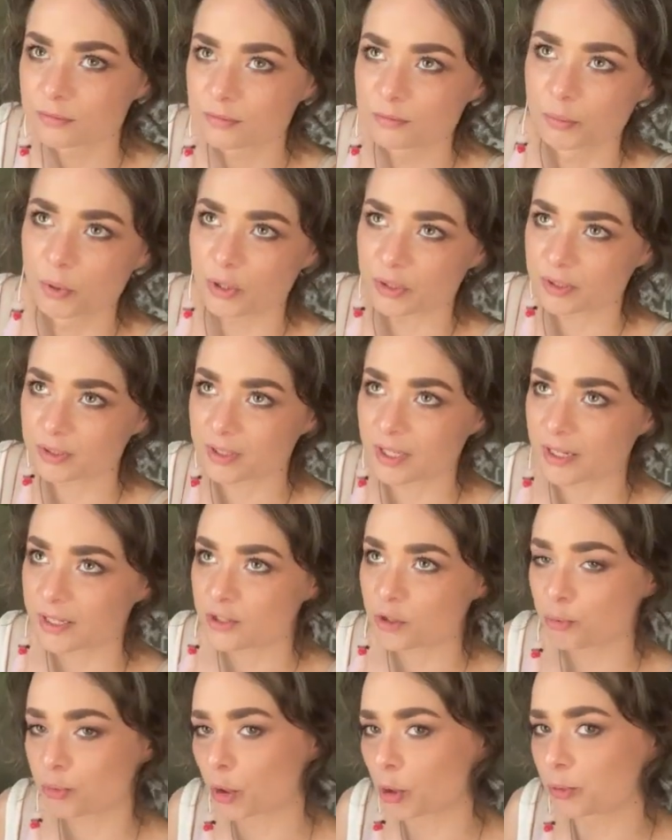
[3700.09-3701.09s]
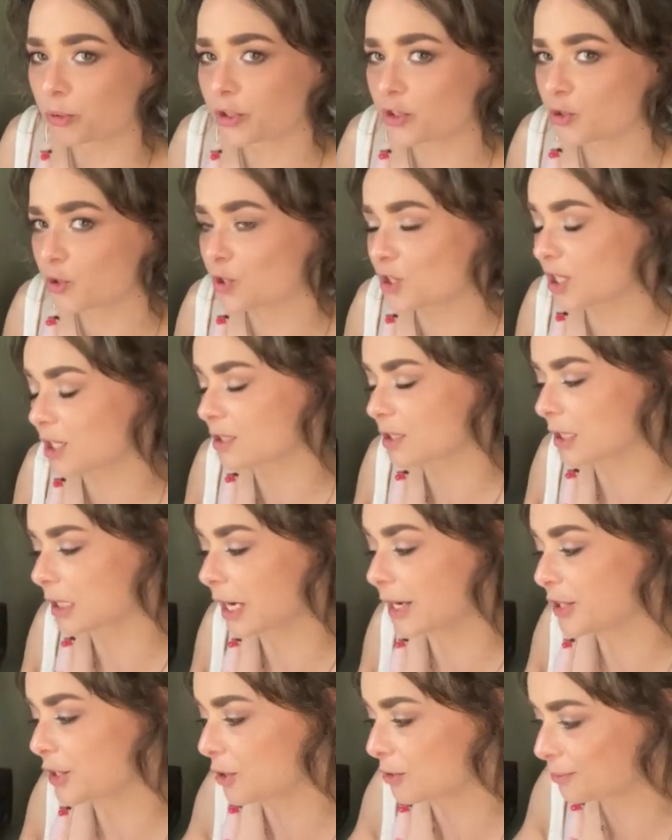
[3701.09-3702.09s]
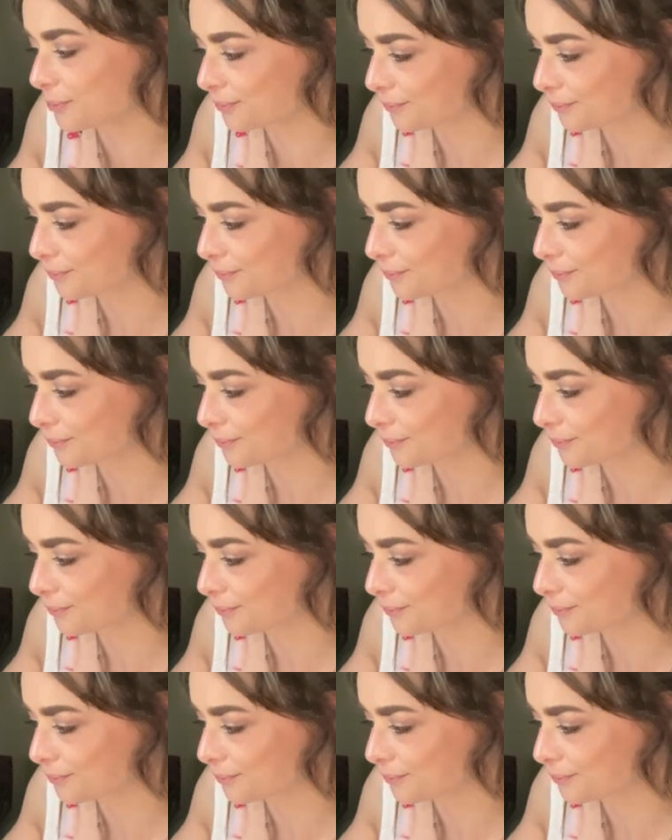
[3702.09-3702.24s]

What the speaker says: book that is appropriate to the season. I don't know.